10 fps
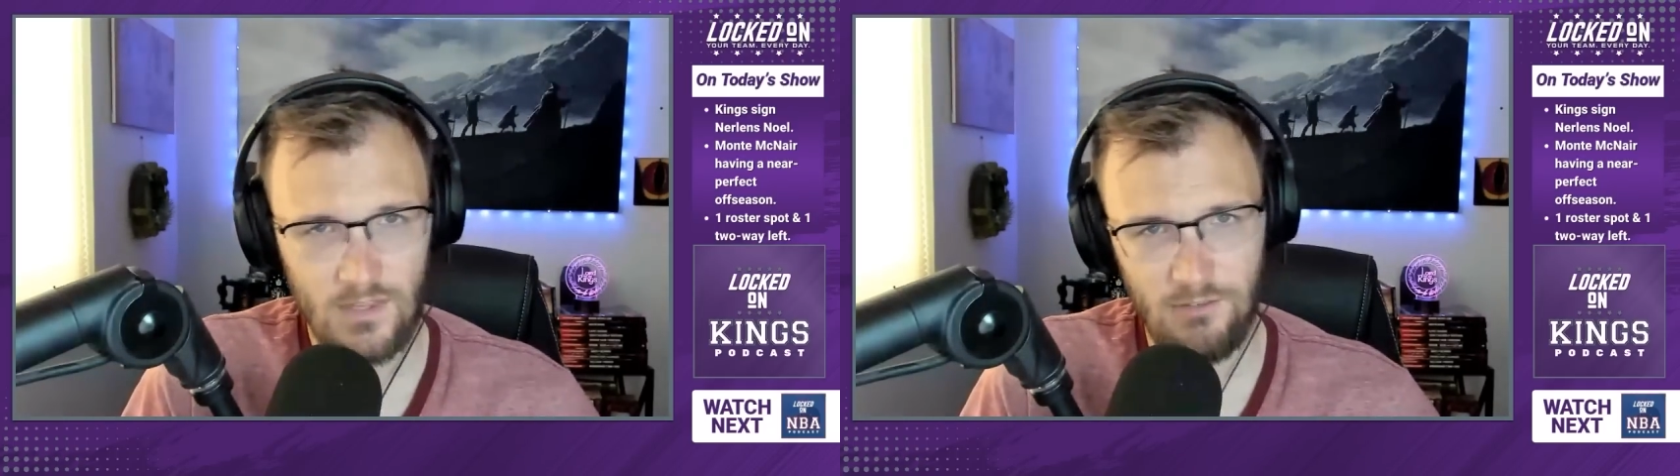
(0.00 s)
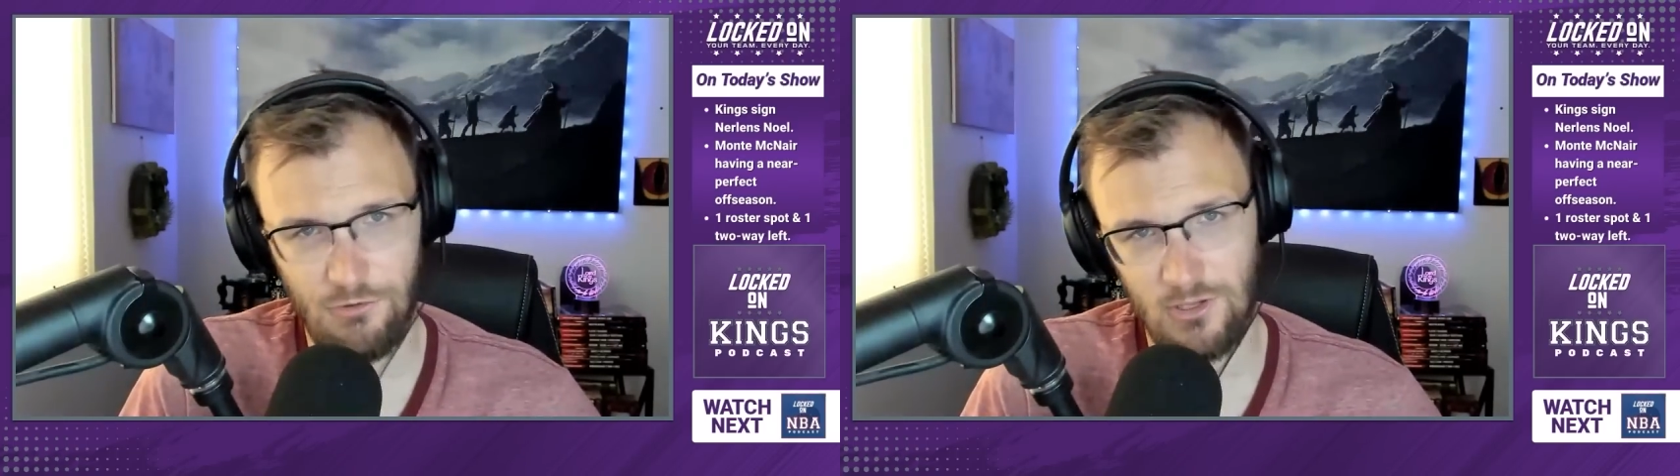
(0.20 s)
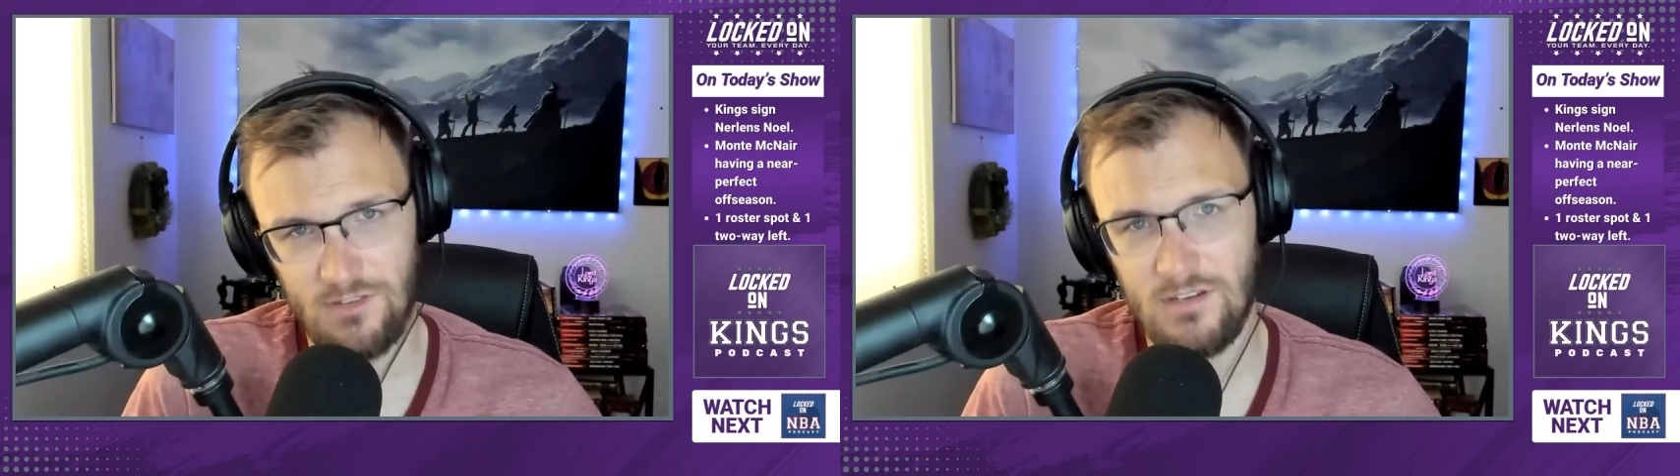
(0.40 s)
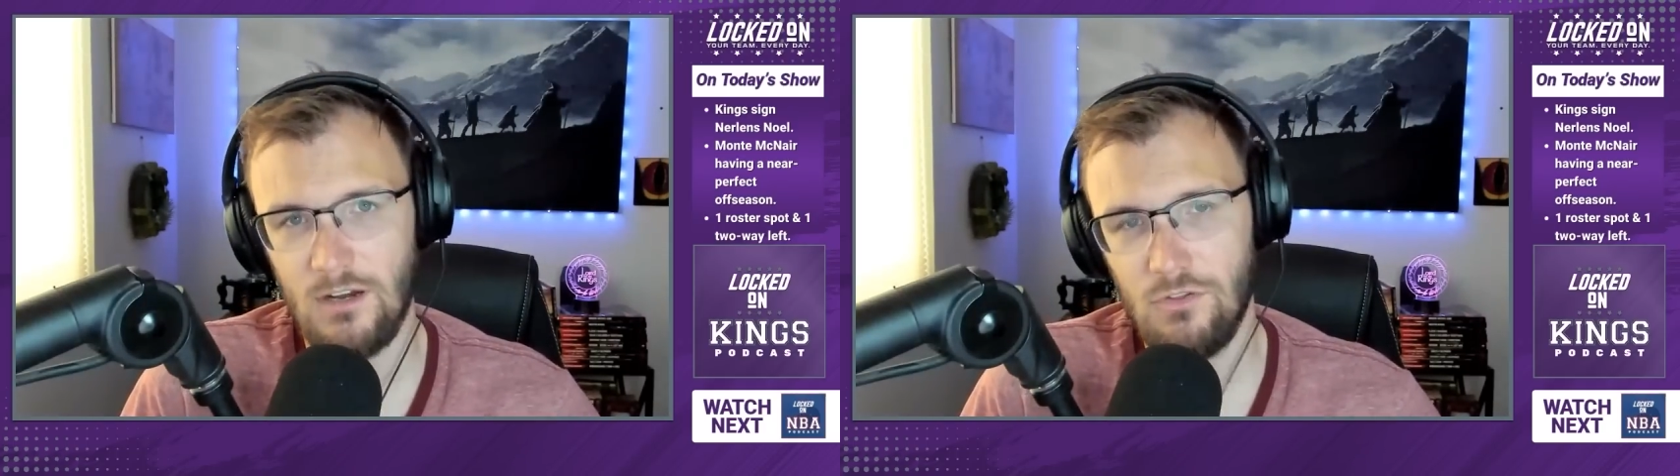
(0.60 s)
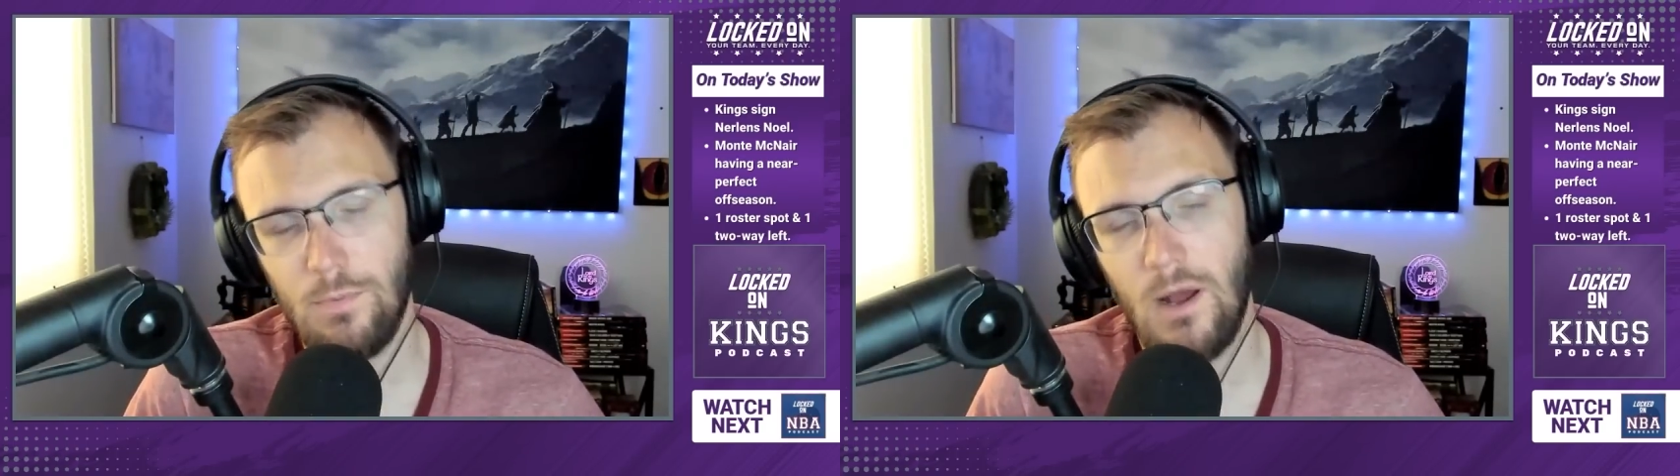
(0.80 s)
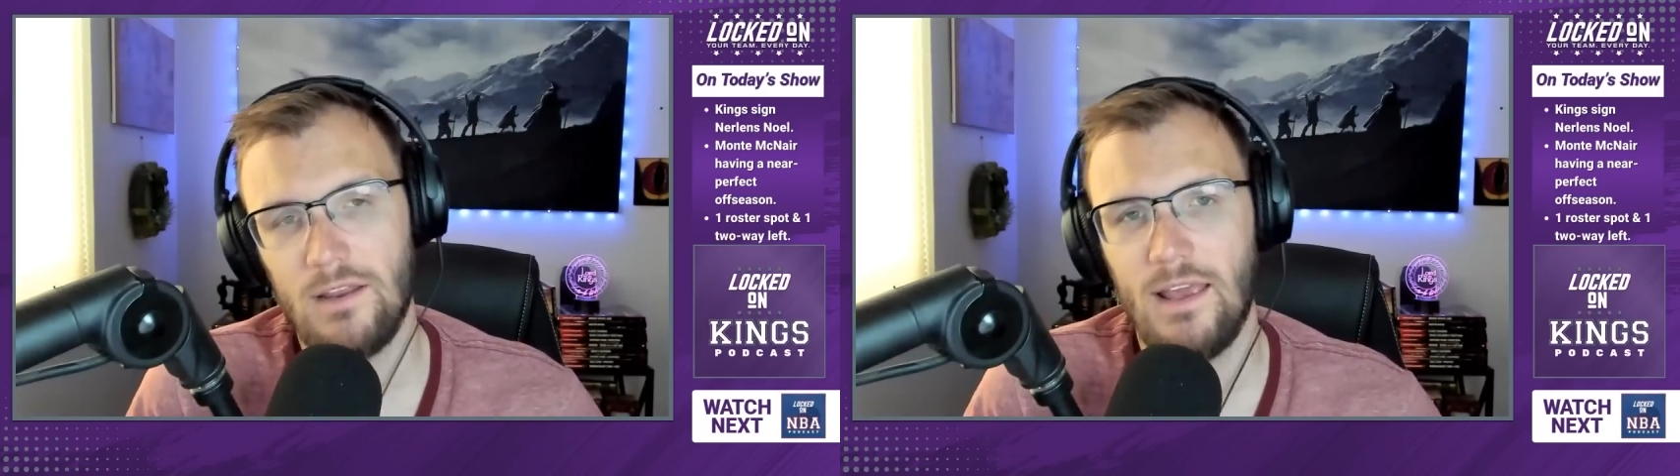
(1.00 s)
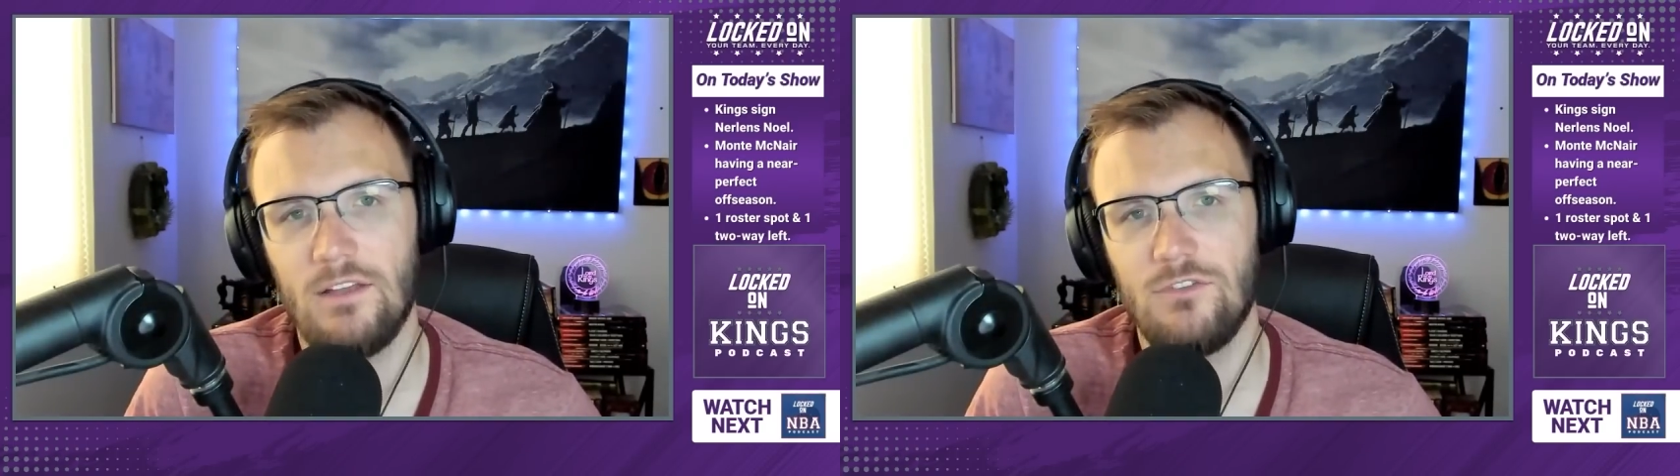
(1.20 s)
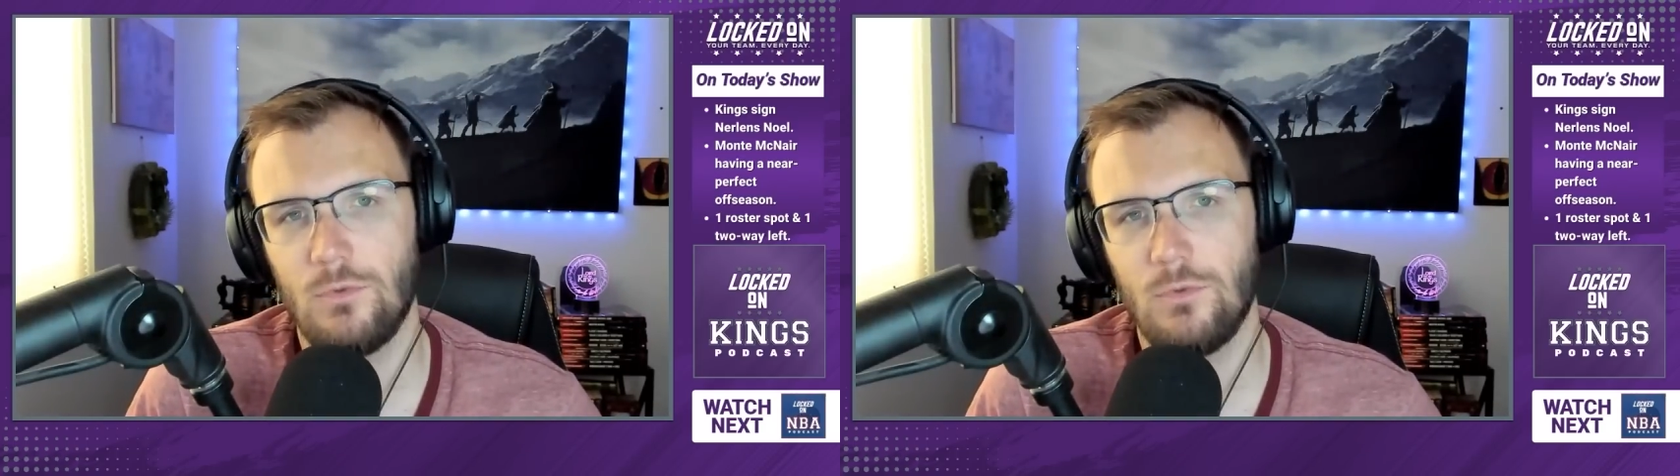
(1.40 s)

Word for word: If you're listening to this podcast,